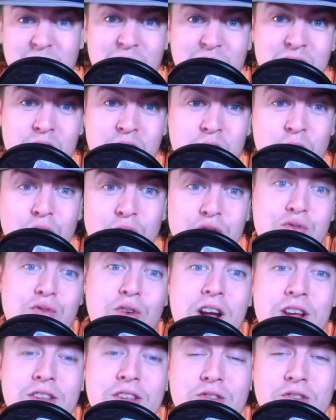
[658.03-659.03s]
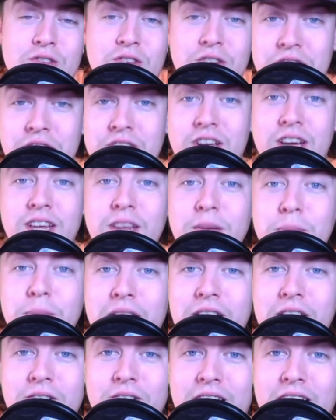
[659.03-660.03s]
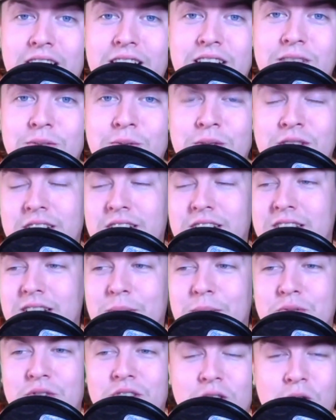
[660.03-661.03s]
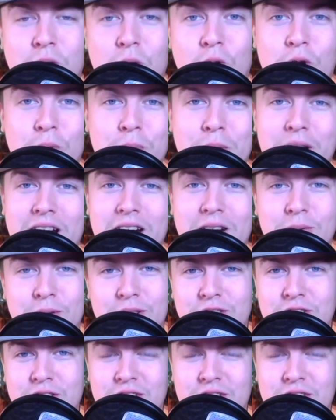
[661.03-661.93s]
the Colts roster looks slightly better at it, with the exception of quarterback, which is a